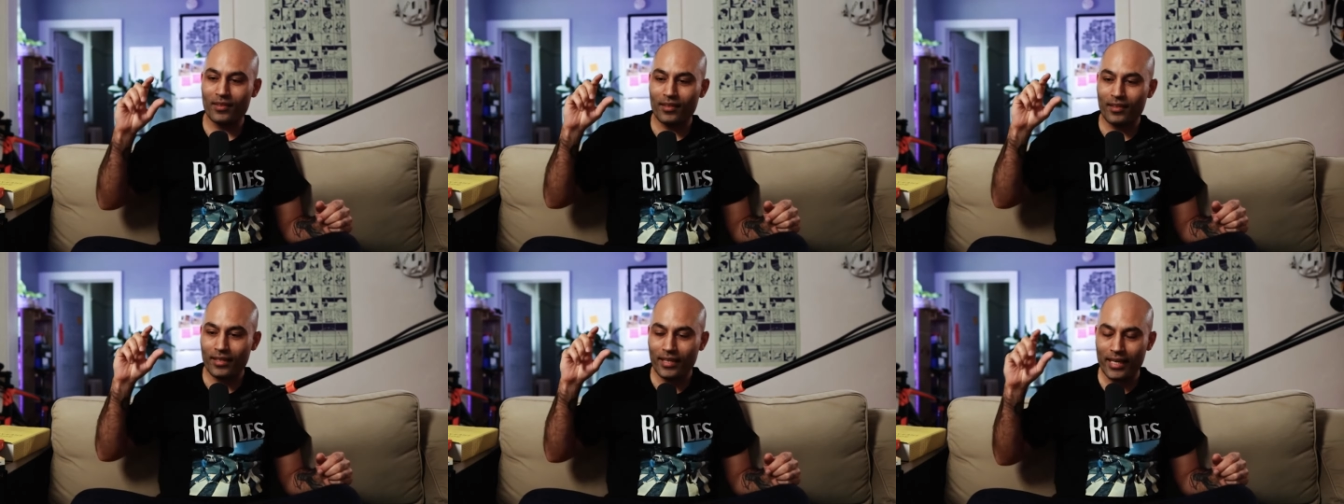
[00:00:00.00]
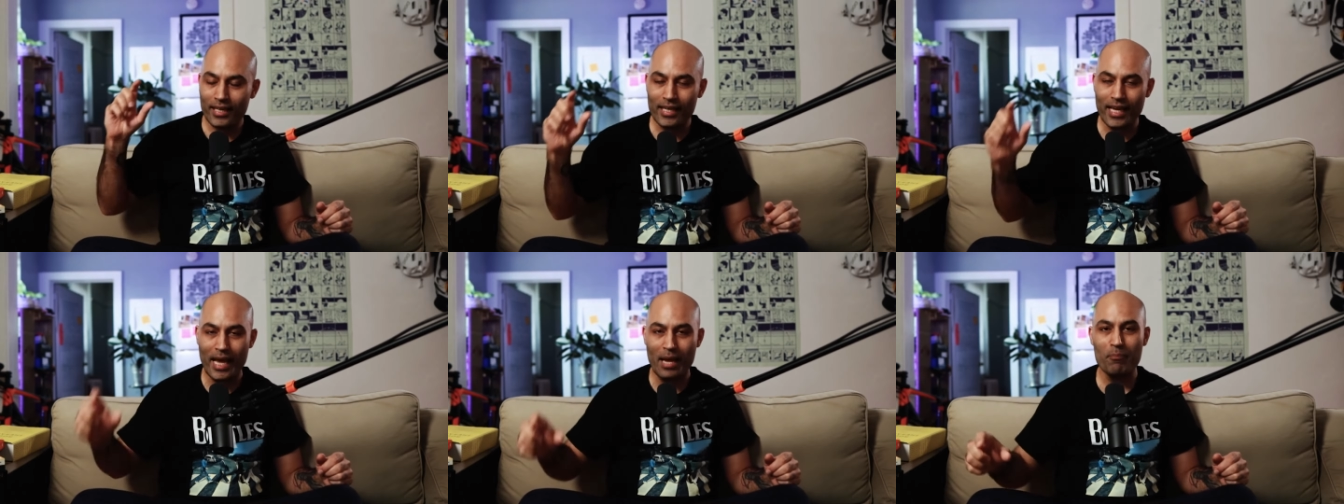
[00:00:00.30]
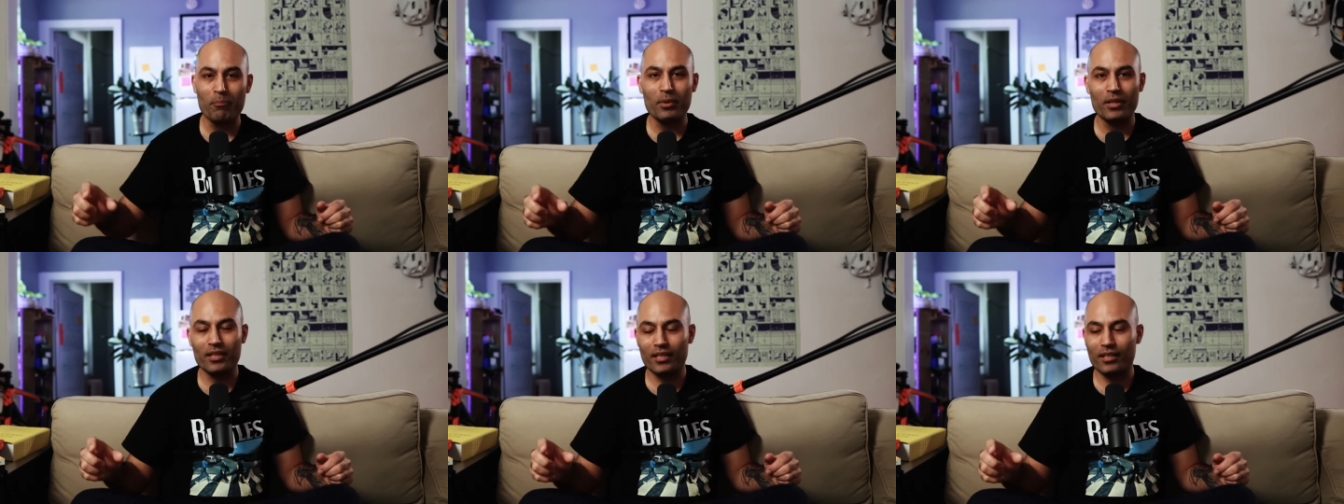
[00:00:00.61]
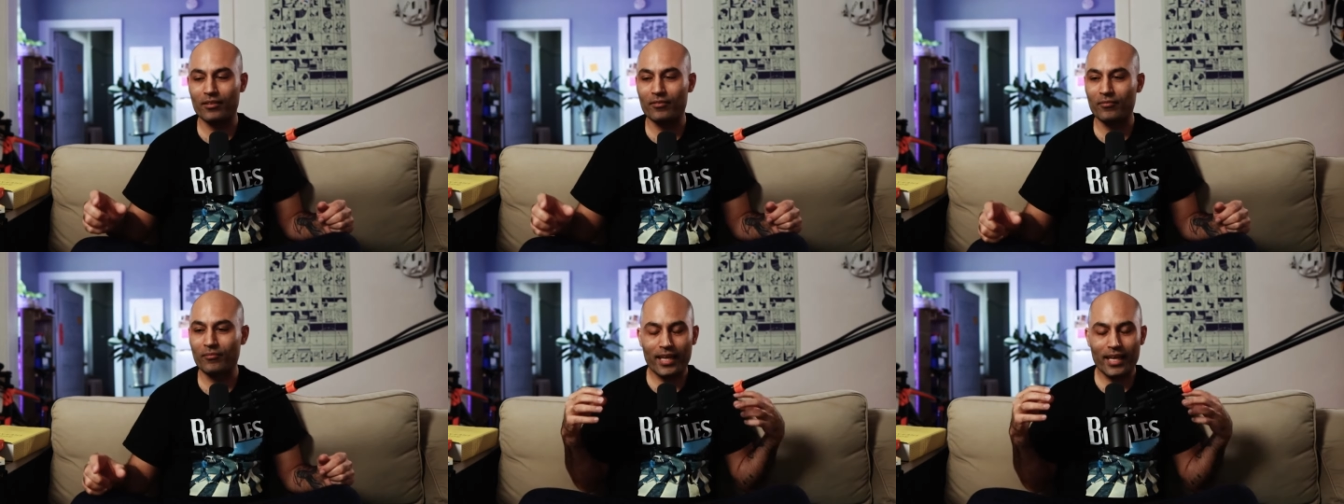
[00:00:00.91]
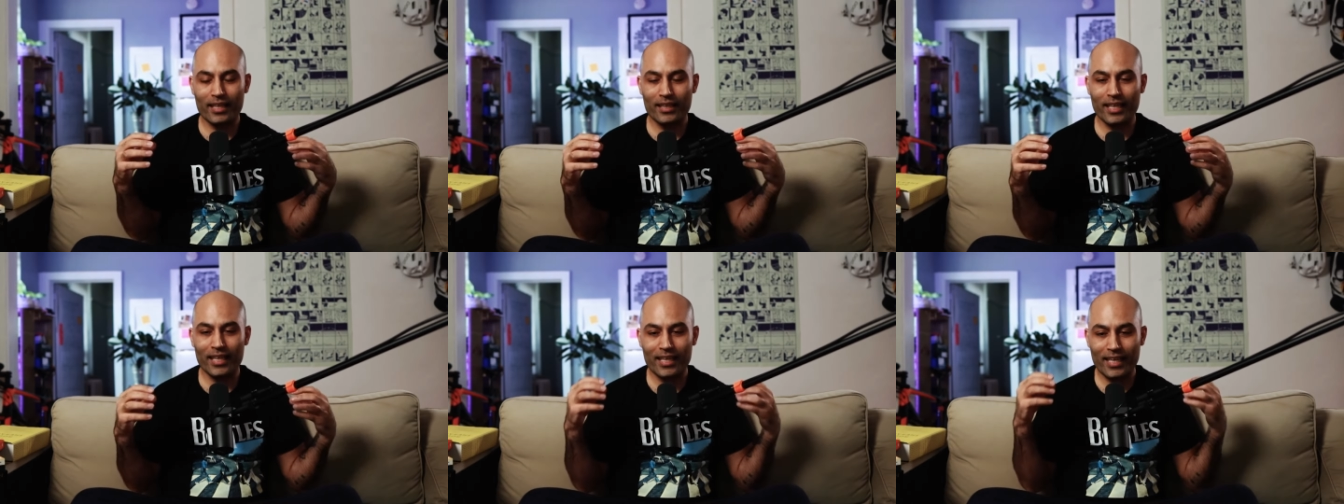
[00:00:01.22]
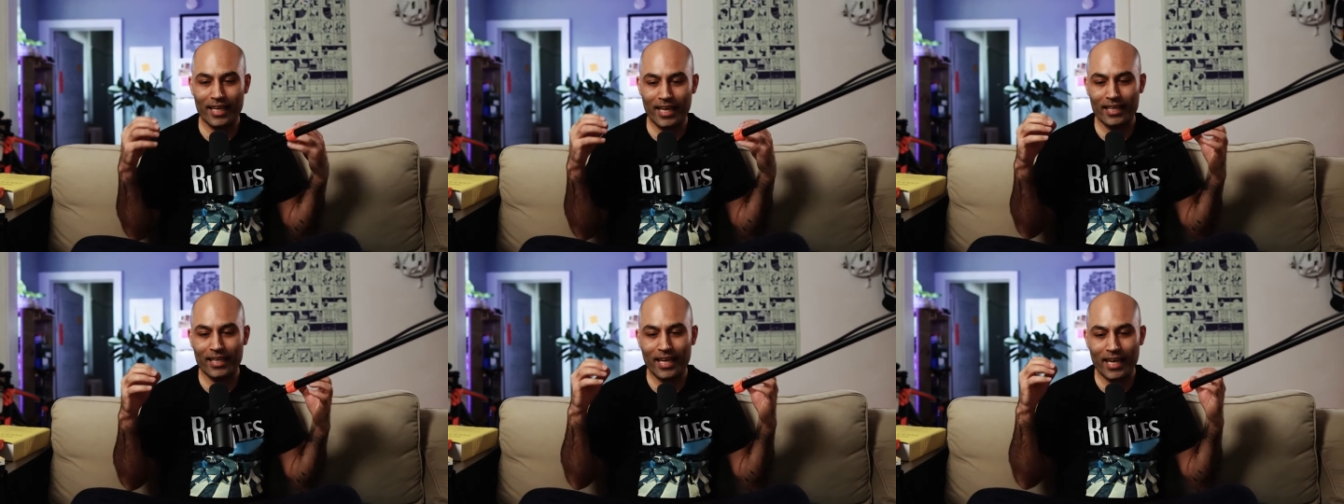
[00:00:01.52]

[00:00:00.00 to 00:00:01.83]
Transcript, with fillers: and empathy that at